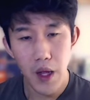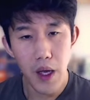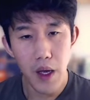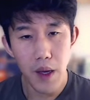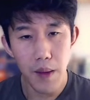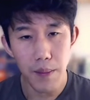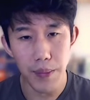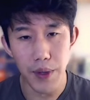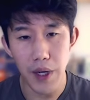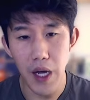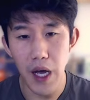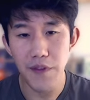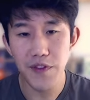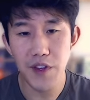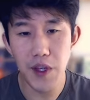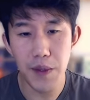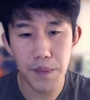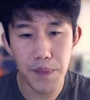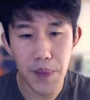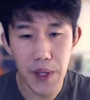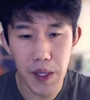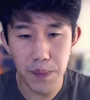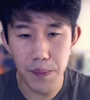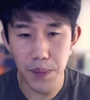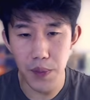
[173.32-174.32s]
But
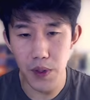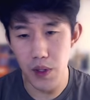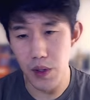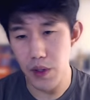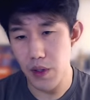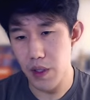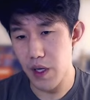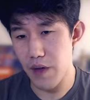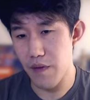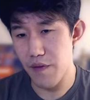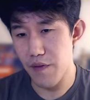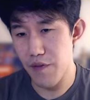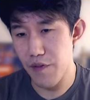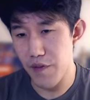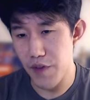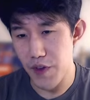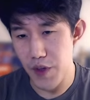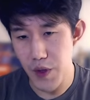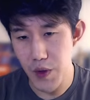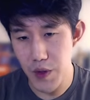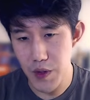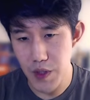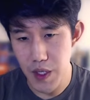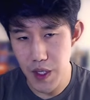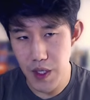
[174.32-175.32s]
often people
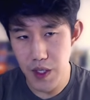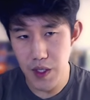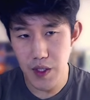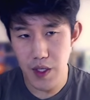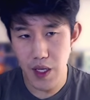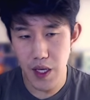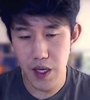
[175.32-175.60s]
confuse this,